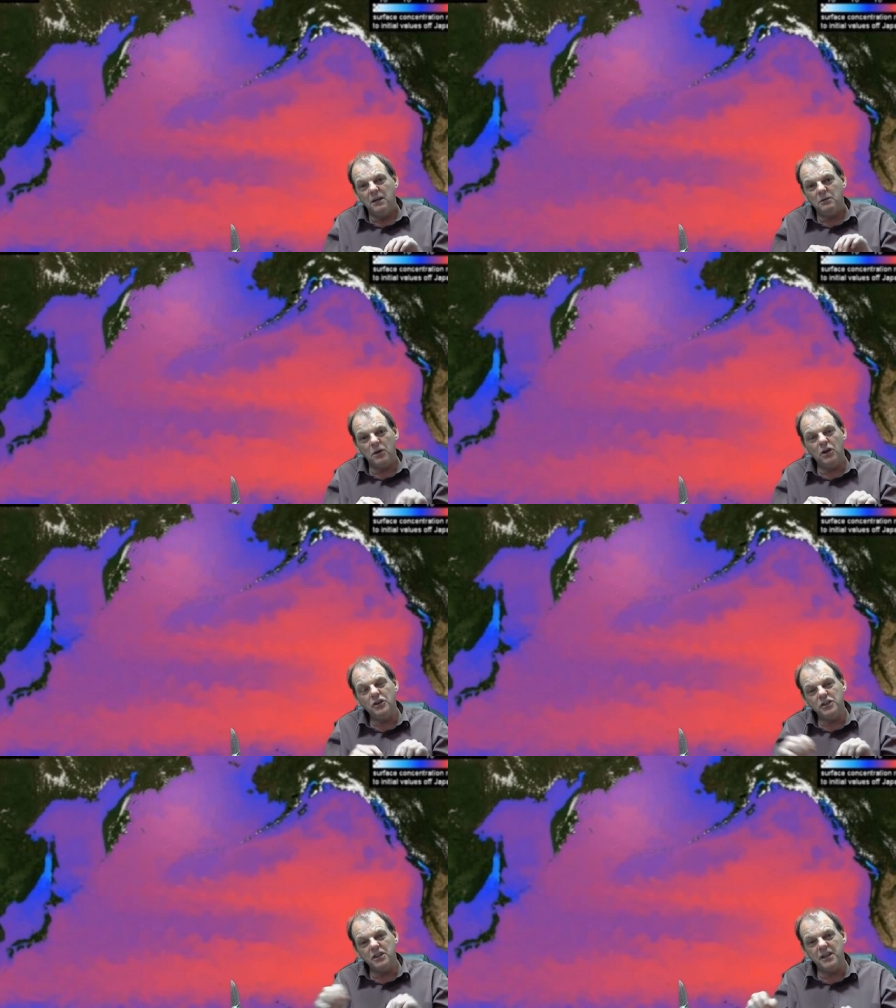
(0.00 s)
for
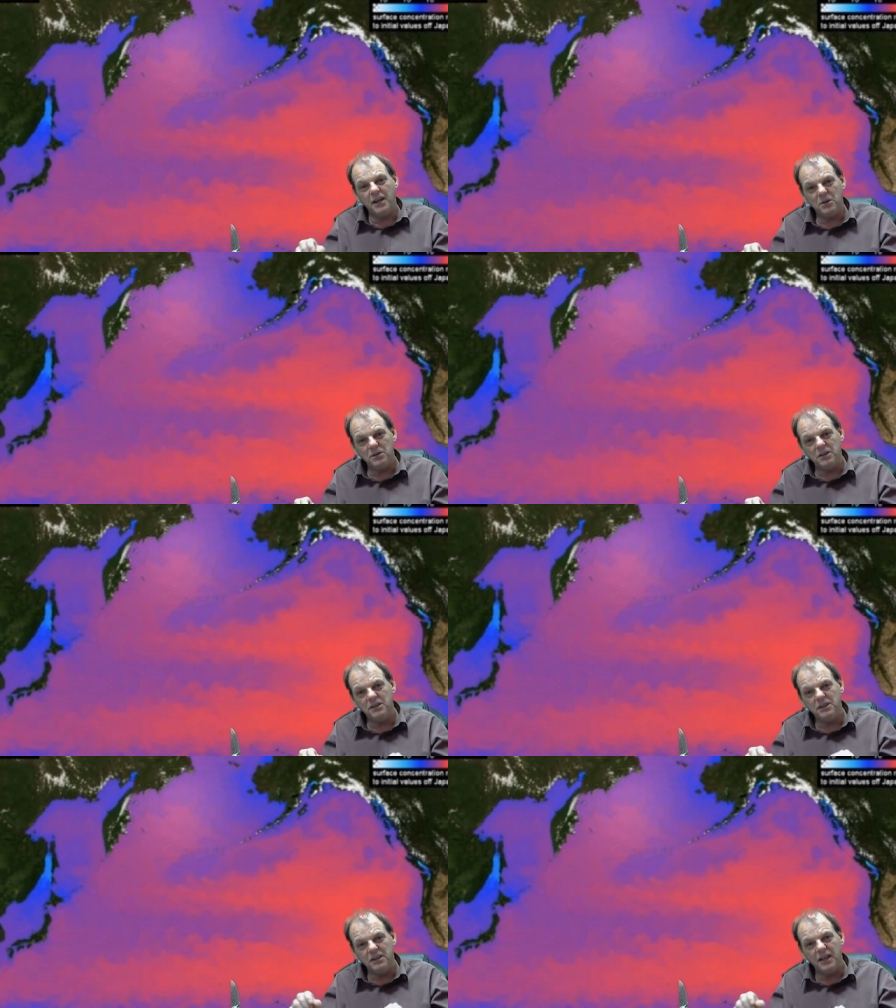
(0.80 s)
hundreds and
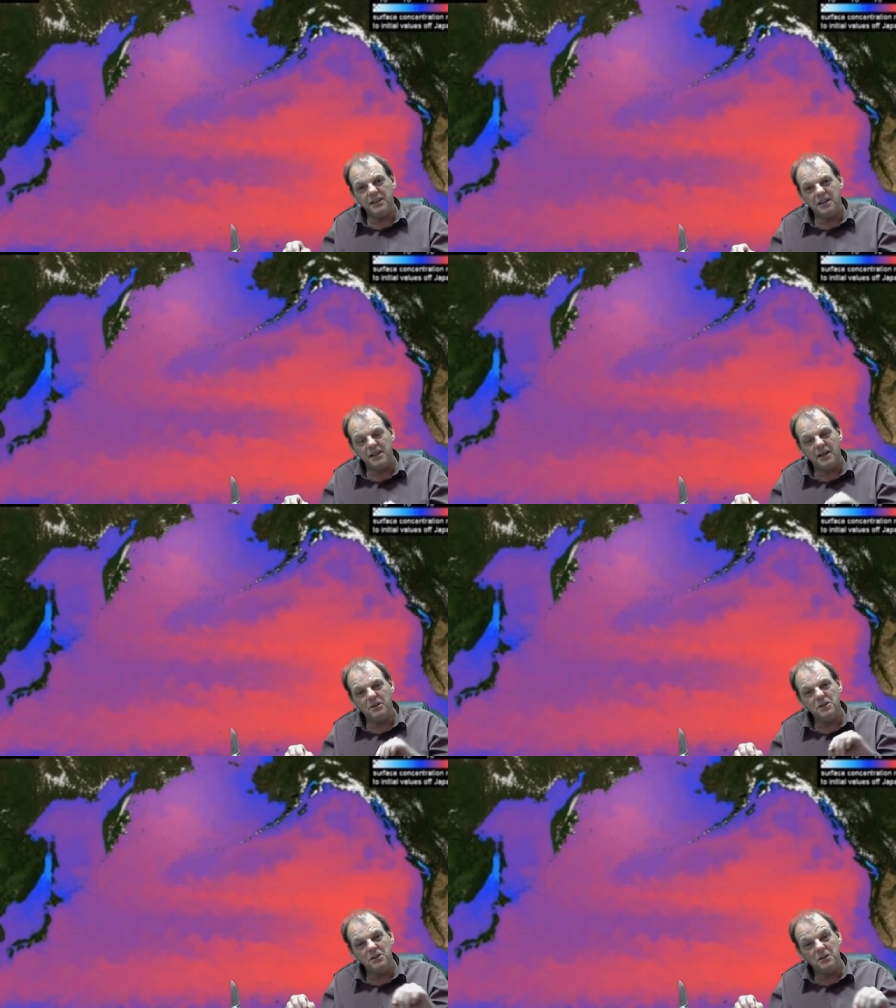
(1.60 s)
thousands and tens of
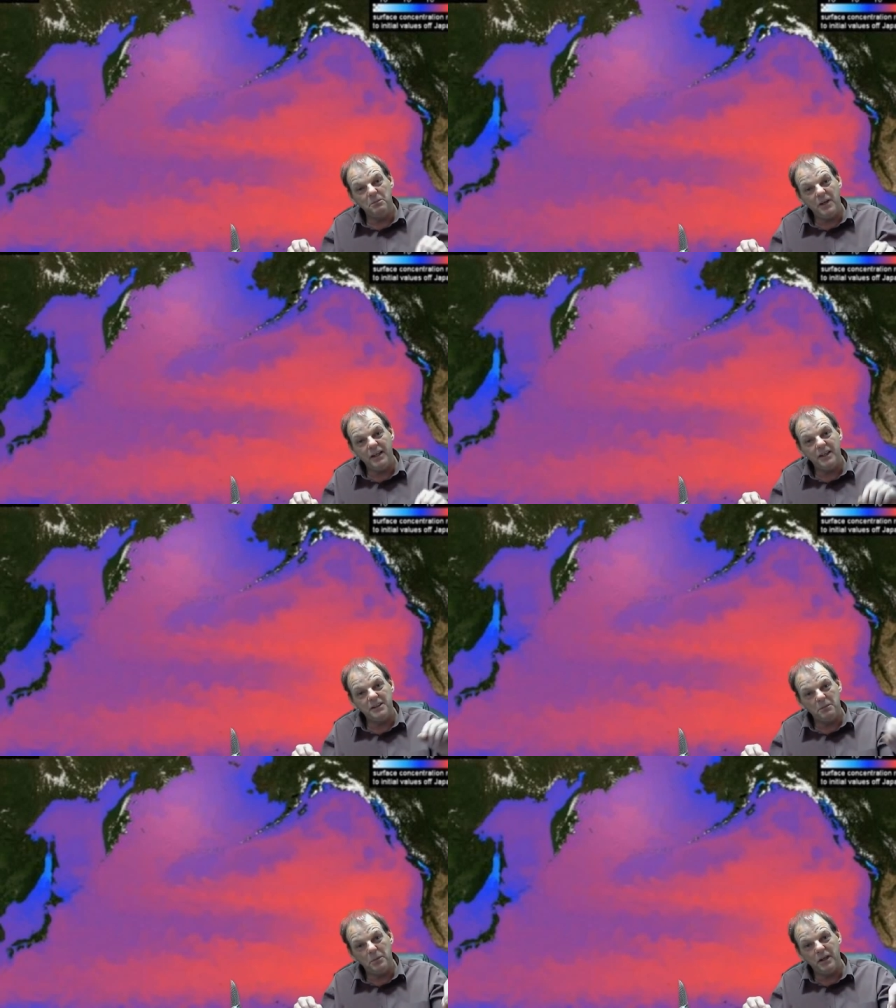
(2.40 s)
thousands and
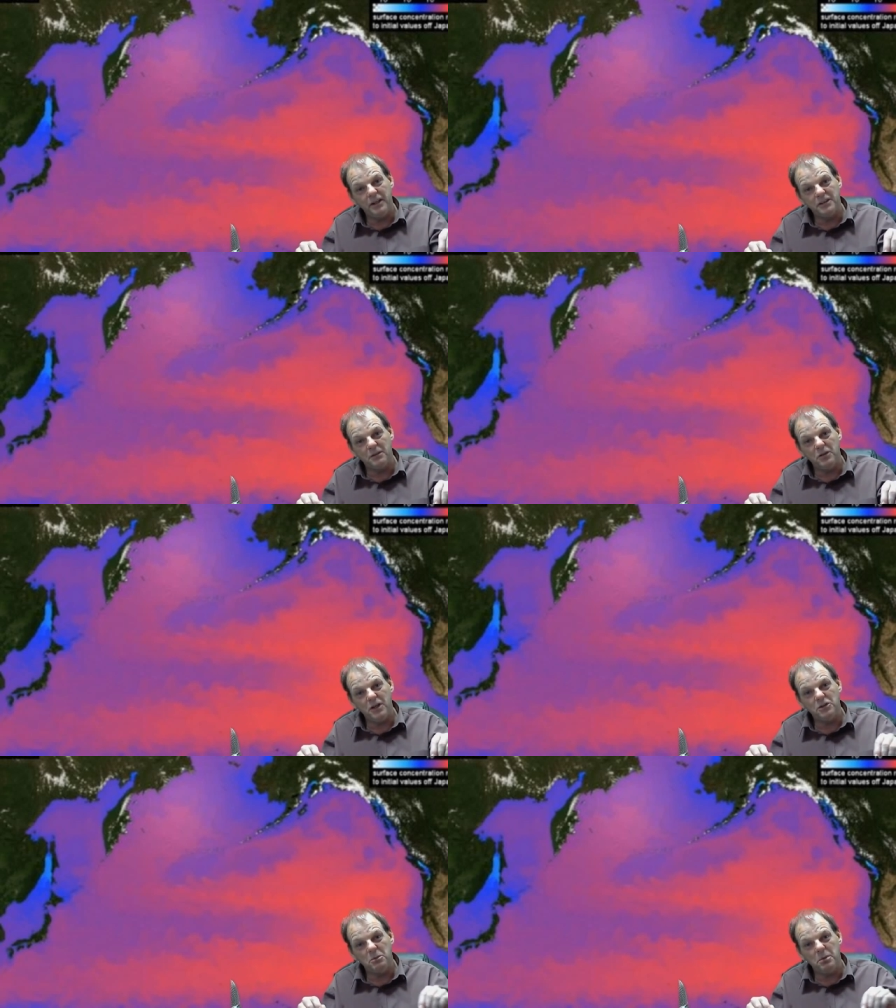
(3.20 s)
millions and billions of
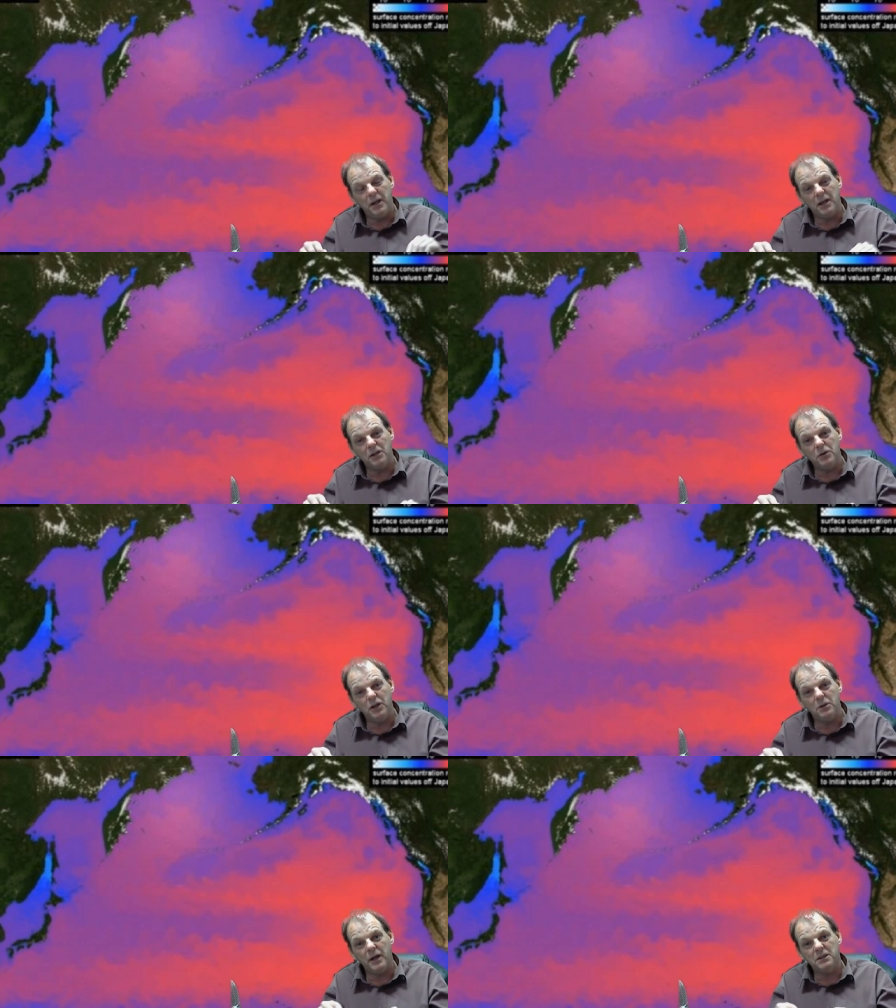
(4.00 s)
years, depending on the
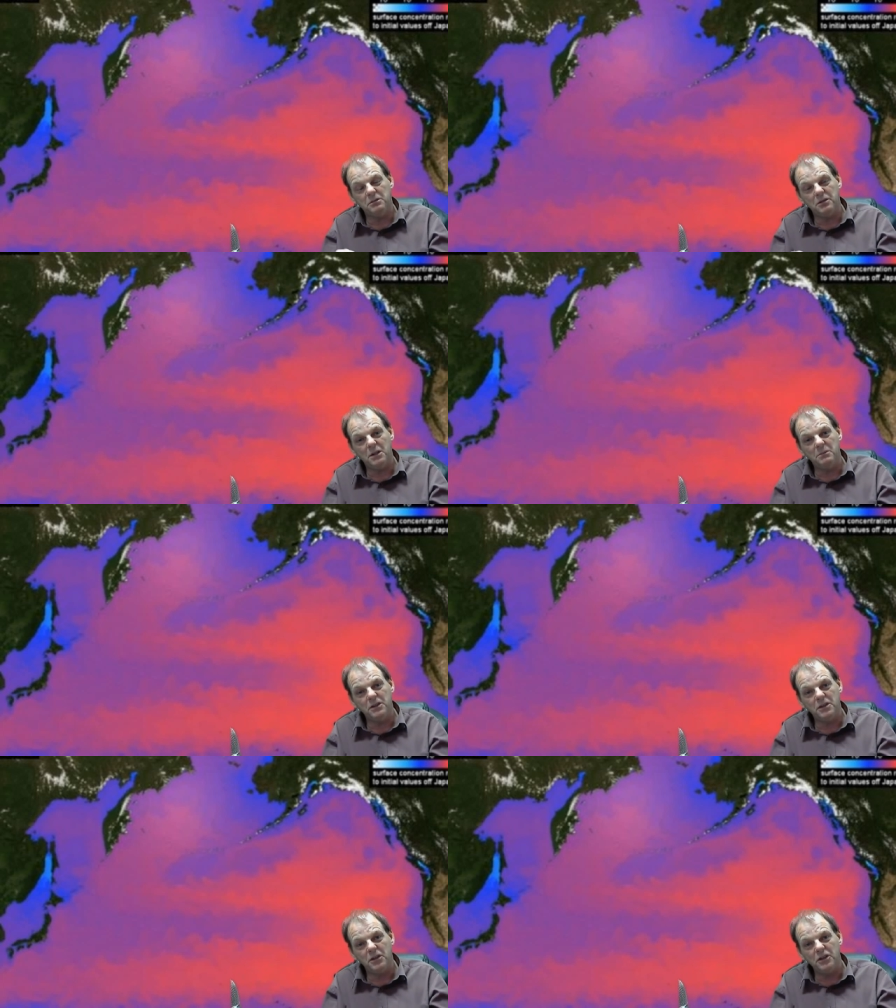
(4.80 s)
radioactive
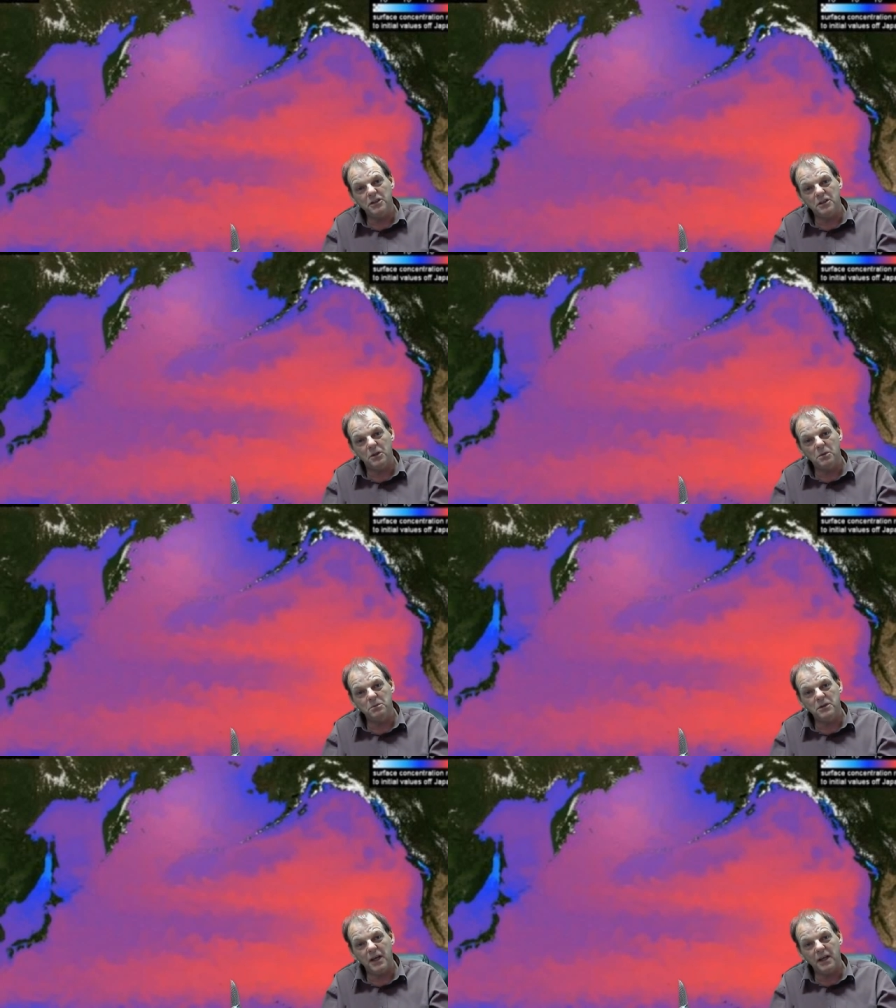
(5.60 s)
elements and
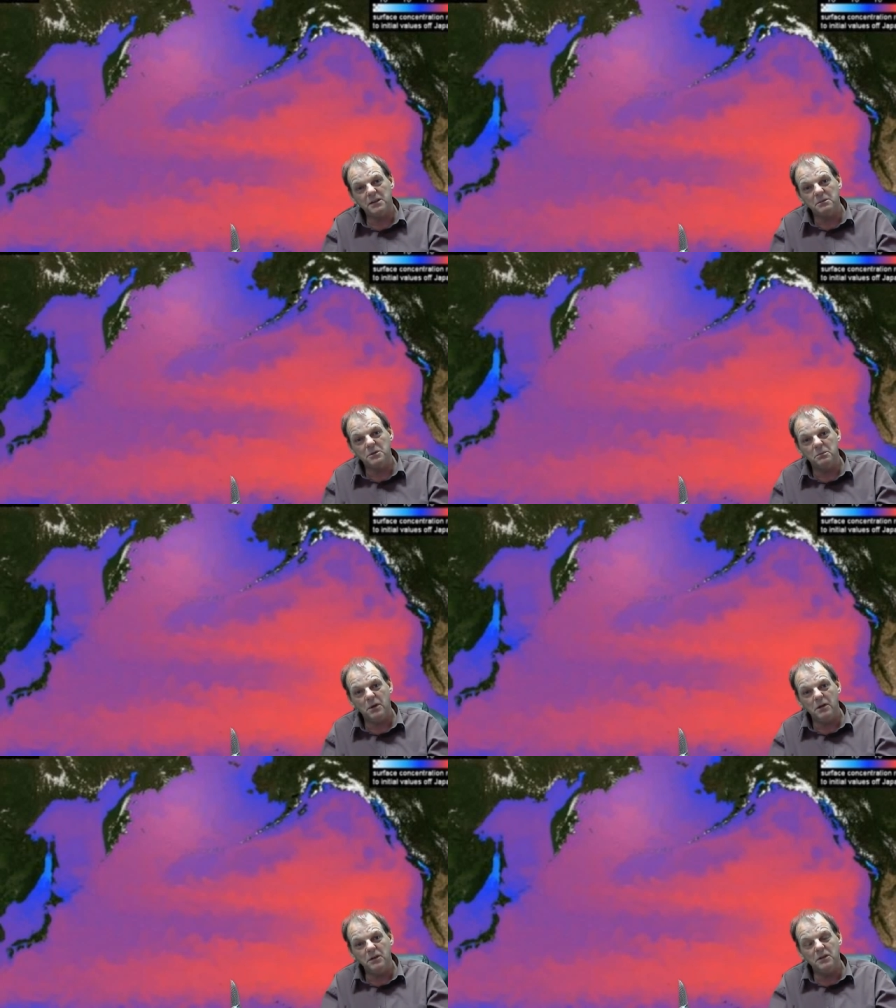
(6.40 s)
isotopes and atoms and
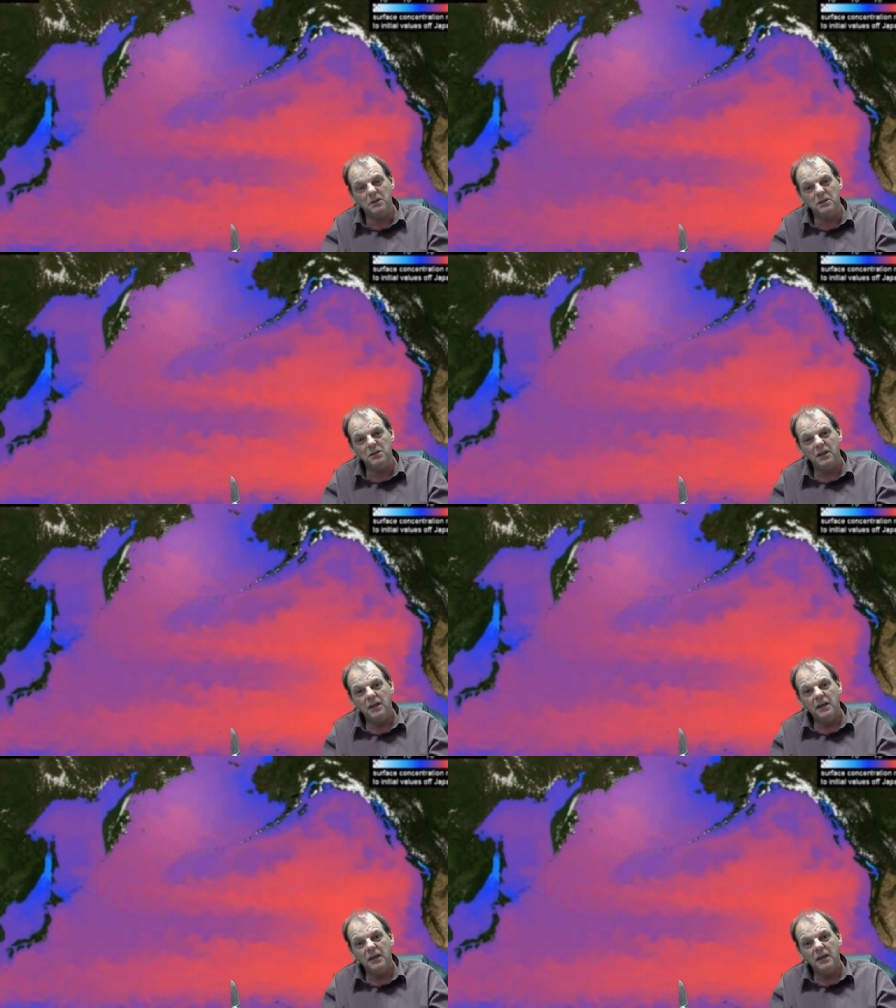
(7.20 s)
particles.